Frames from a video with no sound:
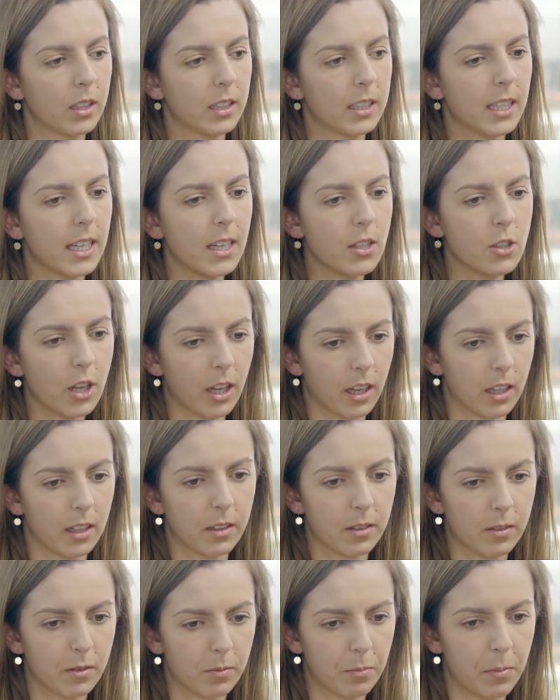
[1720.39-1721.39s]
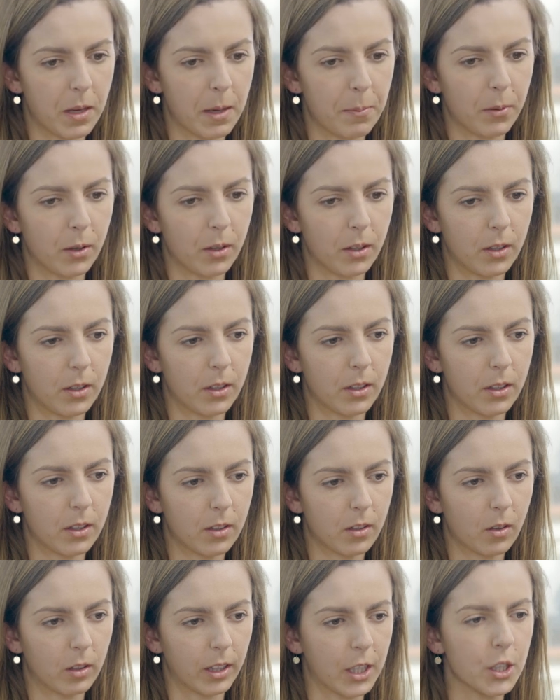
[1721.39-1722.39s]
teaching people,
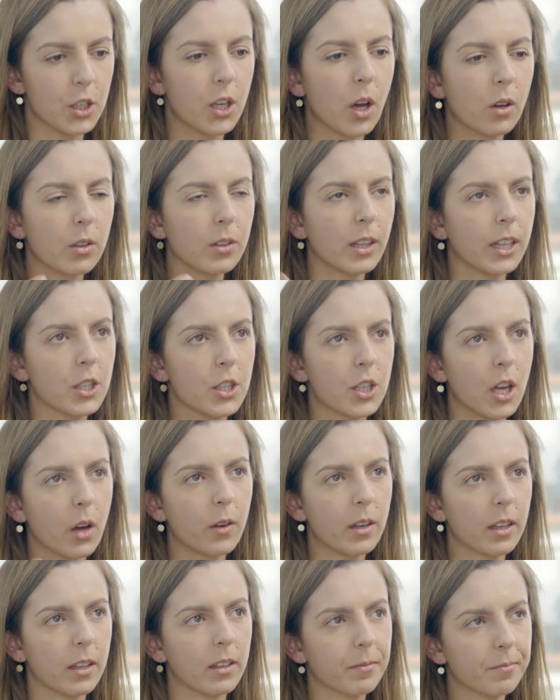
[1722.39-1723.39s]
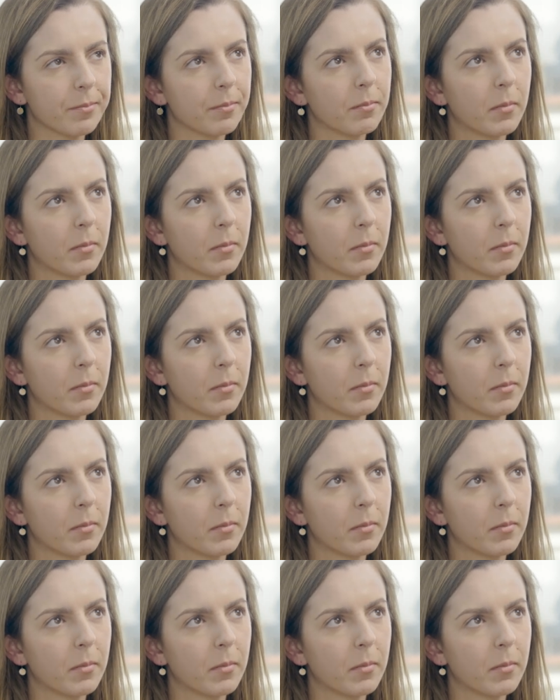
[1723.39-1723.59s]
or showing,